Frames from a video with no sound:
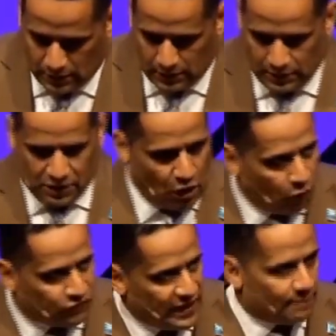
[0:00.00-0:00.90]
this whole
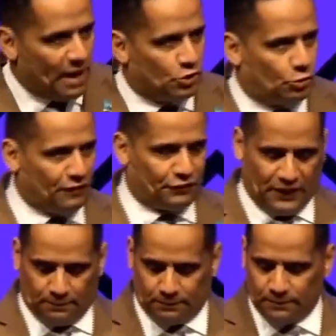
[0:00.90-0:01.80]
thing about
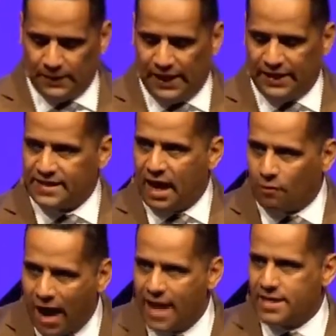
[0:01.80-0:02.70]
drifting, it's
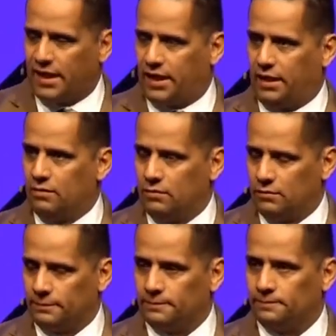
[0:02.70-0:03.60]
ironic.
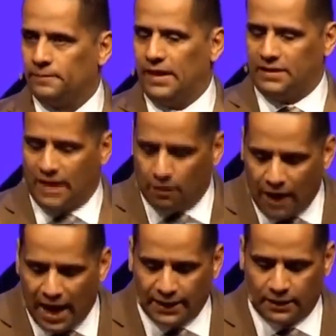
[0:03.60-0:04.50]
It's
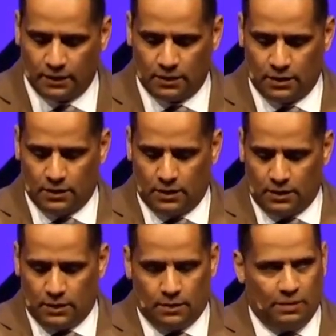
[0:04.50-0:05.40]
ironic.
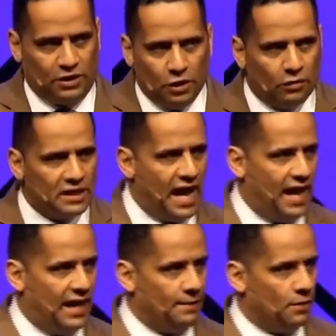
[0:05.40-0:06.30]
But you and
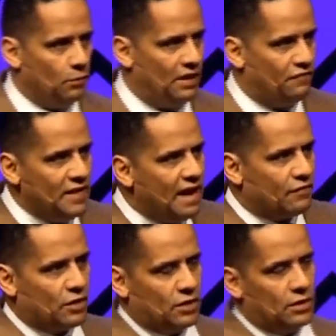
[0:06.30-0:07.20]
I, we've
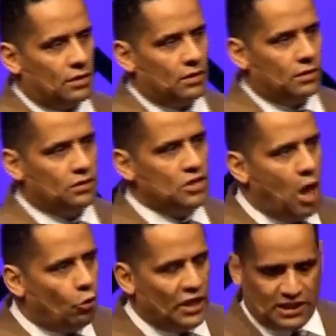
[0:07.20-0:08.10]
never
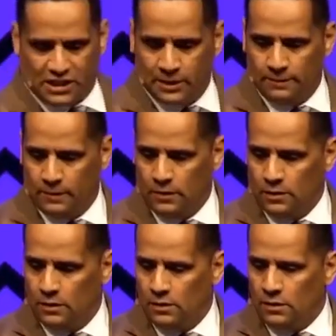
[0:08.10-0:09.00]
noticed
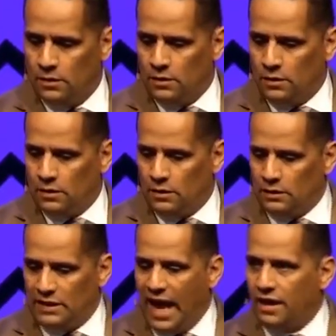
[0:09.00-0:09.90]

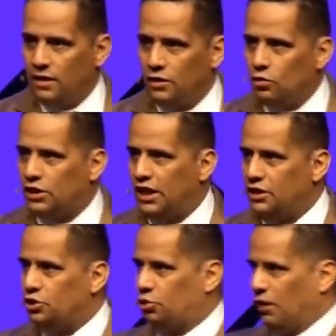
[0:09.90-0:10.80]
that you can
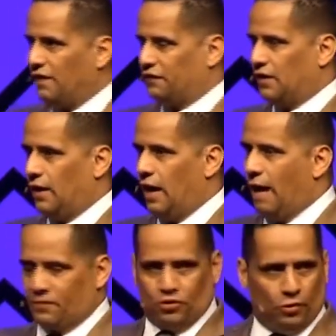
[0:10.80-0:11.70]
drift
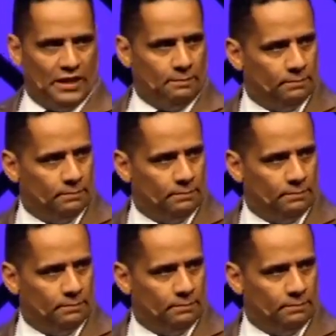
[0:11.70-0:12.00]
upstream.